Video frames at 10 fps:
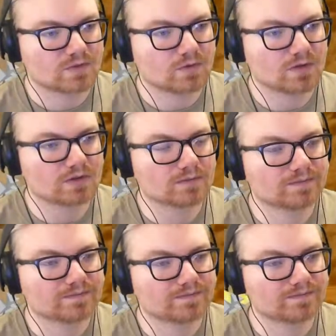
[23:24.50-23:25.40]
Whoa.
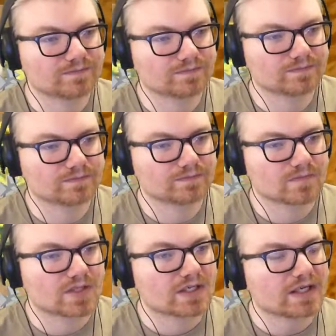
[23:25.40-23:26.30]

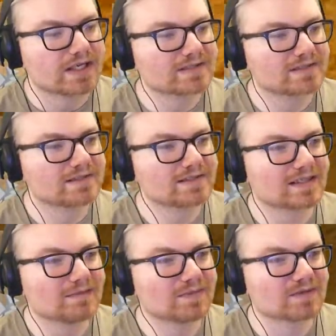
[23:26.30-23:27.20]
It's going to
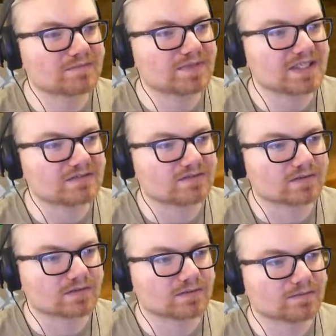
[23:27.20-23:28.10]
stop our Bee
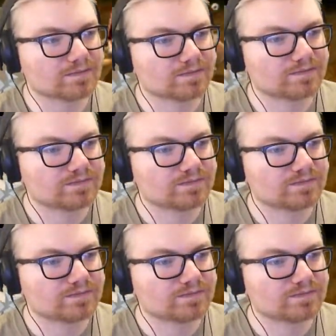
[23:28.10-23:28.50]
form.